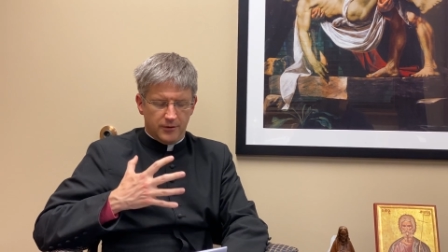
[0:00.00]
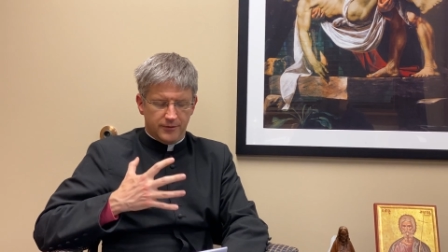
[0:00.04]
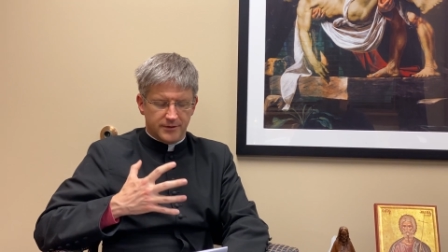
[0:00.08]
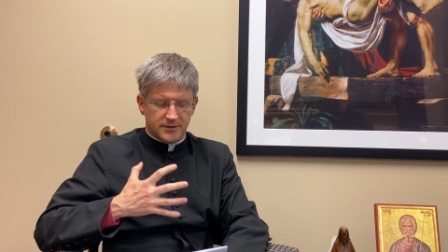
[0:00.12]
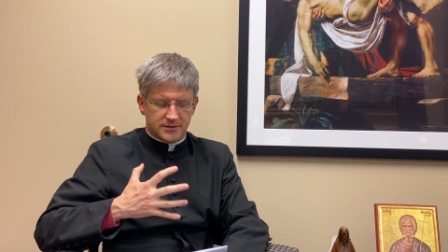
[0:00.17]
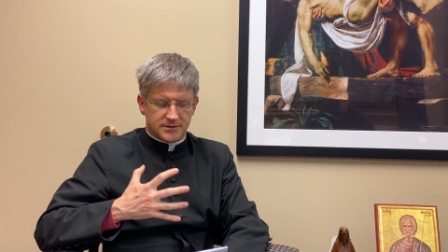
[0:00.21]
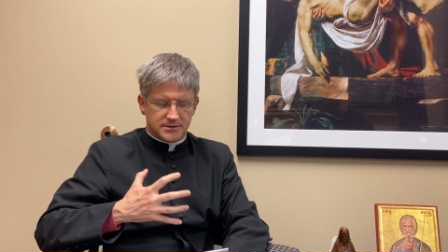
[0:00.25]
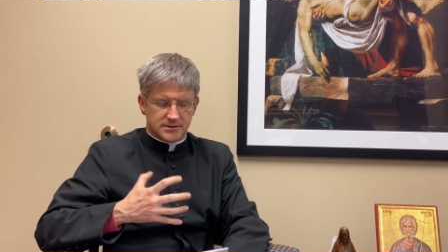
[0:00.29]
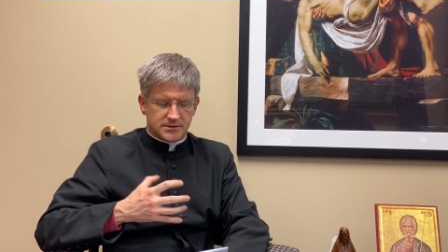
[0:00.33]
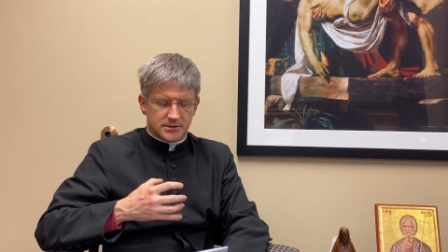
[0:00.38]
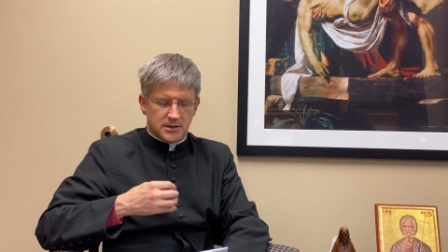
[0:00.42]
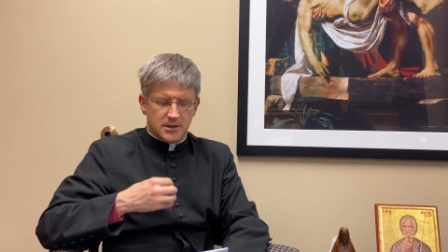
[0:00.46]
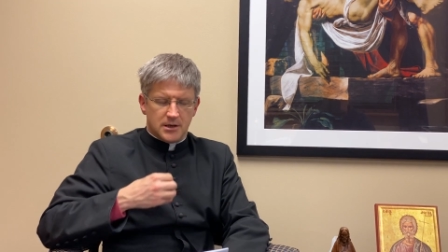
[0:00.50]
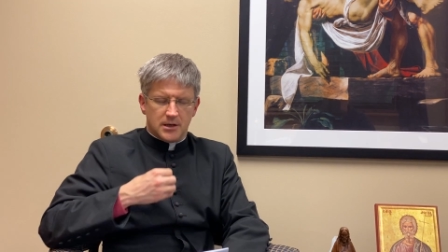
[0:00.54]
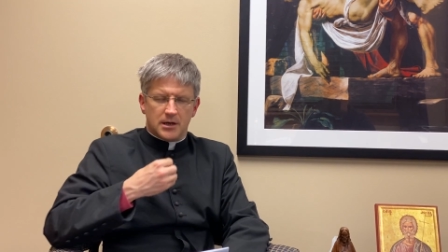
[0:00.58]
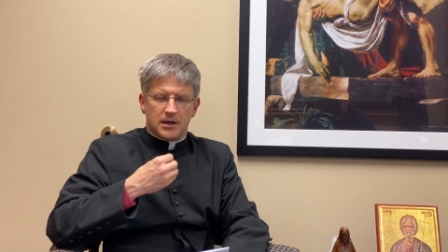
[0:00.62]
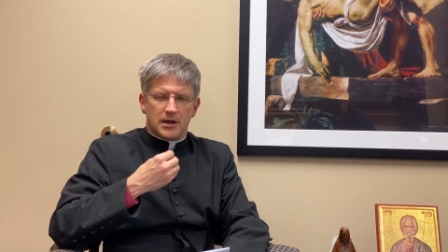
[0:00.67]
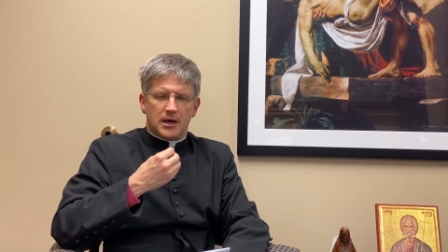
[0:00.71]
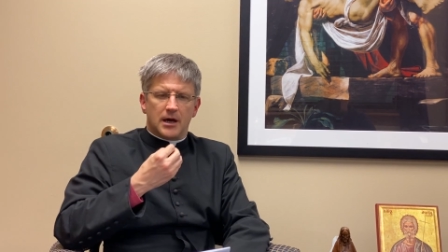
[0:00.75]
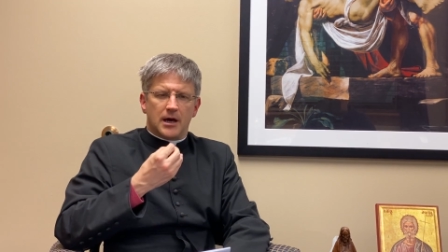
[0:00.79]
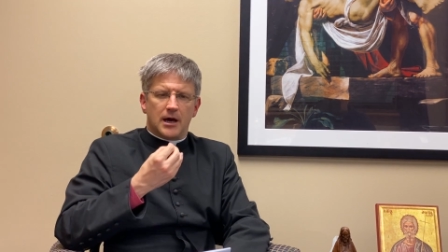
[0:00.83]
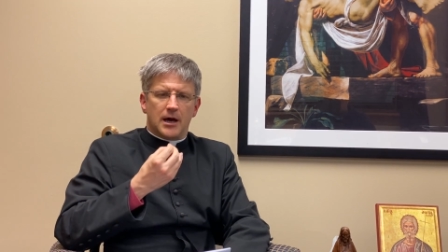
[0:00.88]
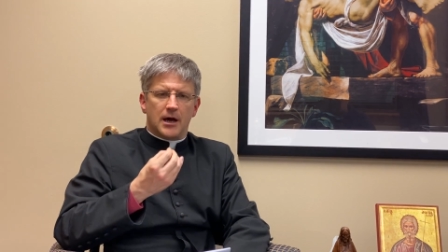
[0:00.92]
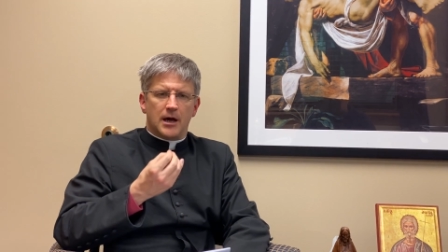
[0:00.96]
this
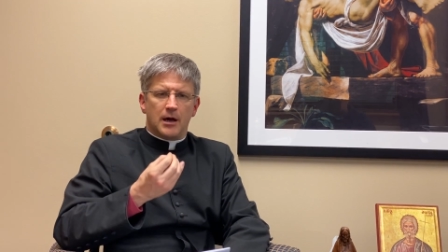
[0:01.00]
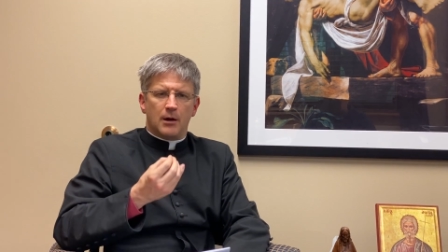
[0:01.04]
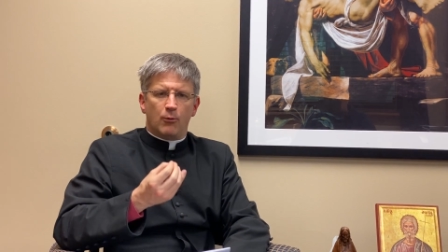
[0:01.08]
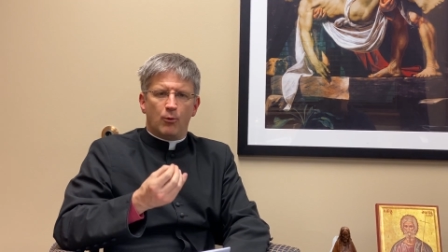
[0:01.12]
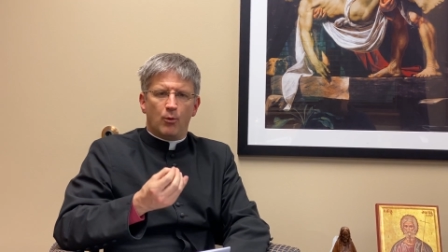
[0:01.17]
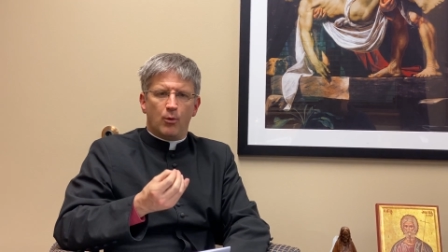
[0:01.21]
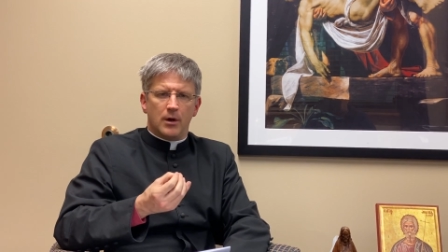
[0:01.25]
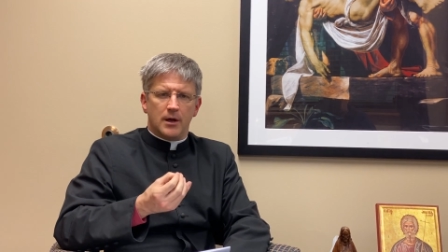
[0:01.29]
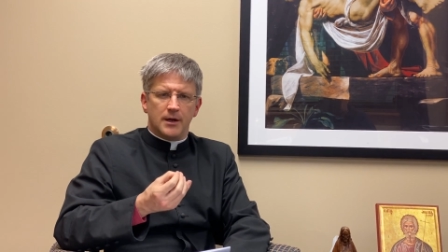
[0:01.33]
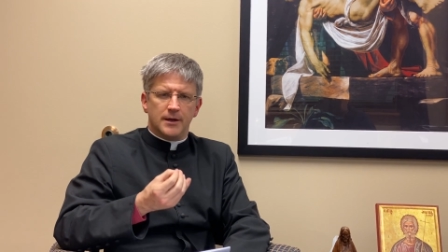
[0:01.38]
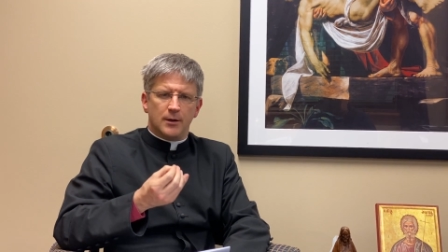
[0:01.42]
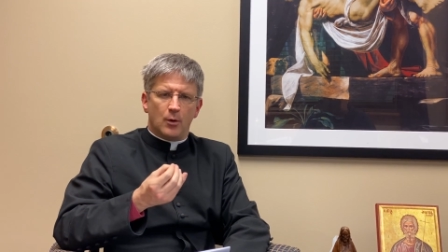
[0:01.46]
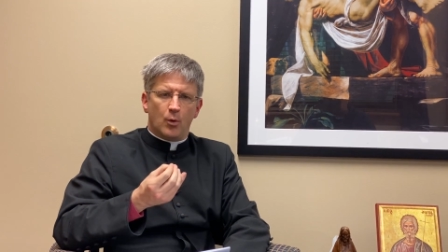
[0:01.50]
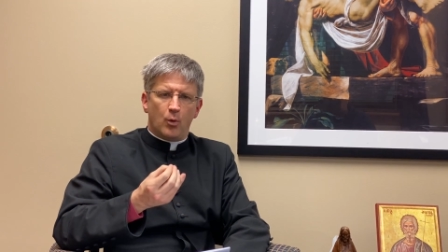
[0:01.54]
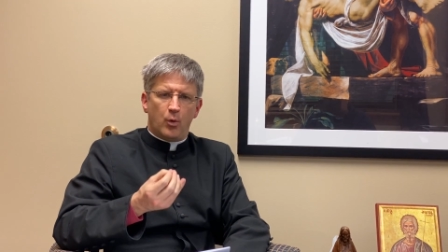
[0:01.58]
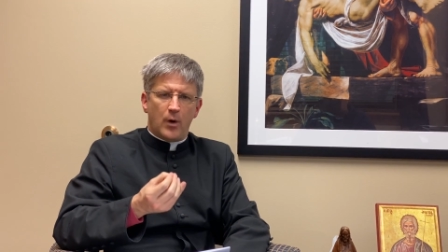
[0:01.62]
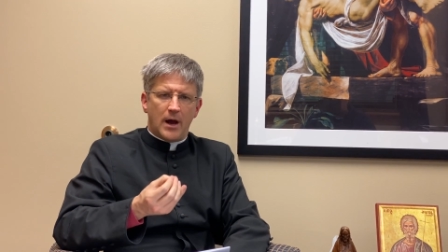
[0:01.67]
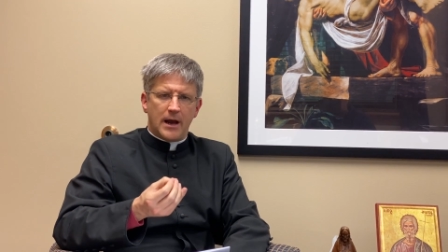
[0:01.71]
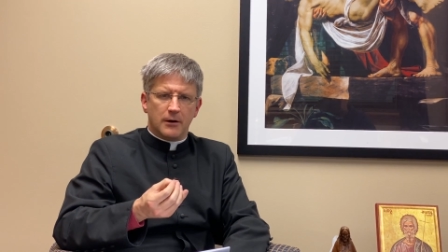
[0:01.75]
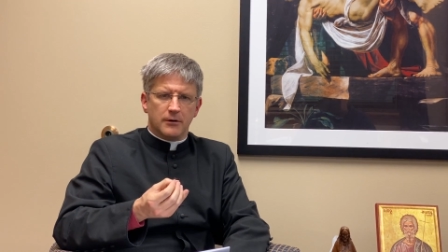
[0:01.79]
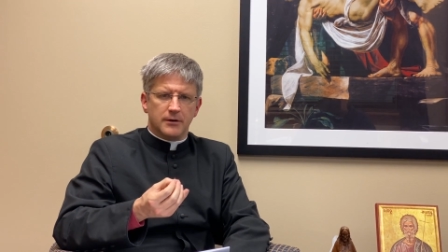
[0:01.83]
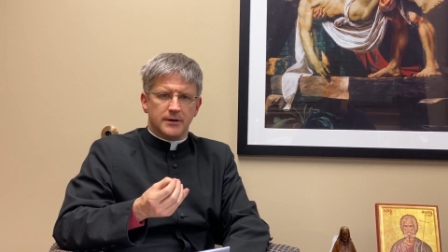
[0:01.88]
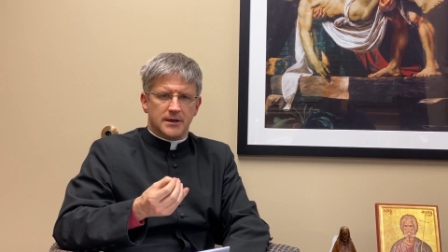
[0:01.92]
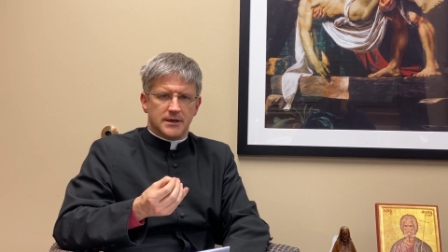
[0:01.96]
a, an
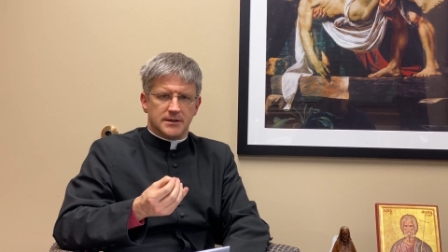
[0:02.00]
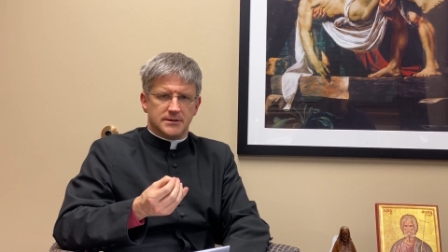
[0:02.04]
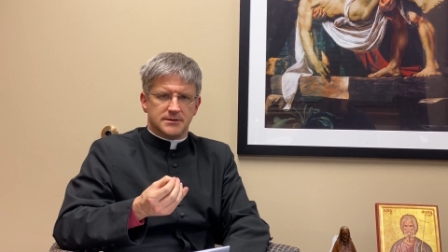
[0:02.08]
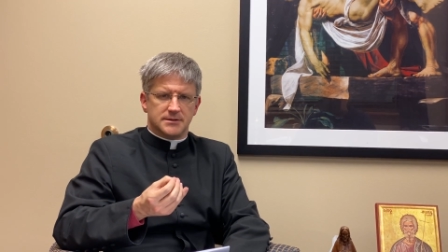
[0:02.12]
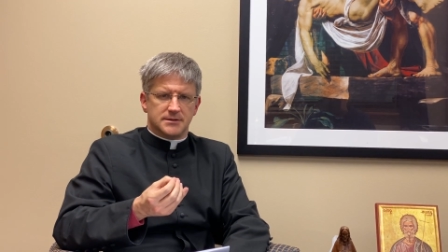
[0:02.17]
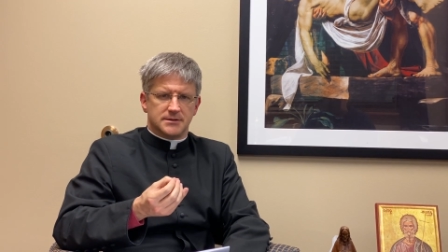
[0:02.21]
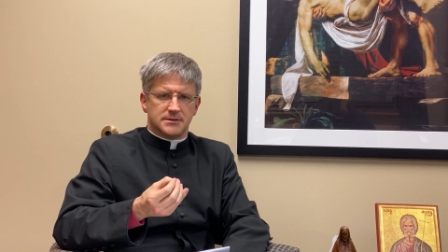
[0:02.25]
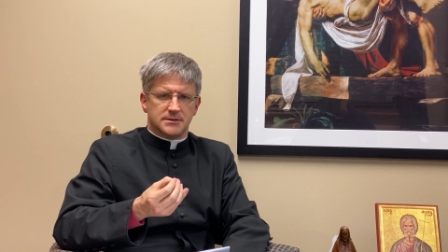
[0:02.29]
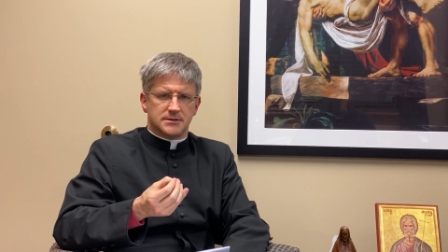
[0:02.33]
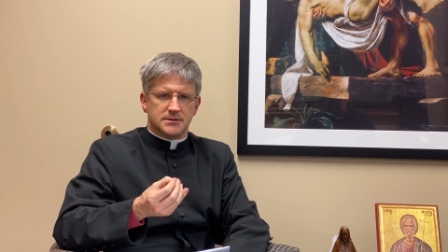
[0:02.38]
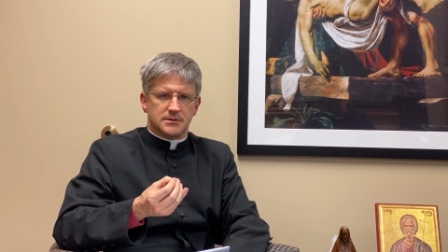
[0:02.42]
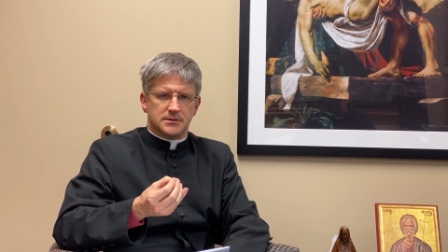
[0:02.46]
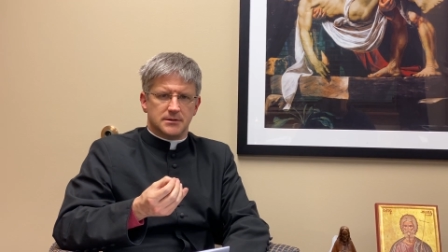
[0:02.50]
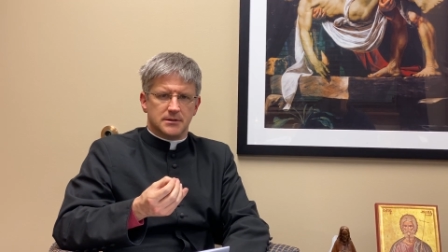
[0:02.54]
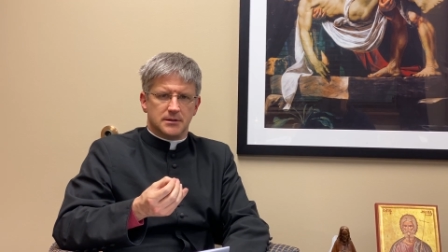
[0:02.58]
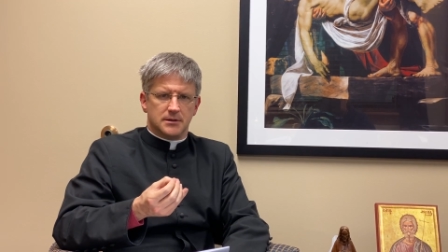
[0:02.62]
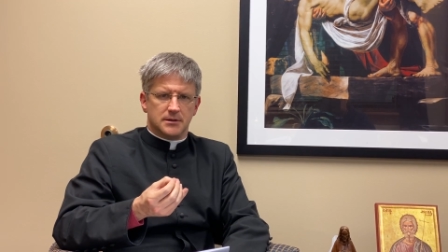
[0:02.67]
awareness.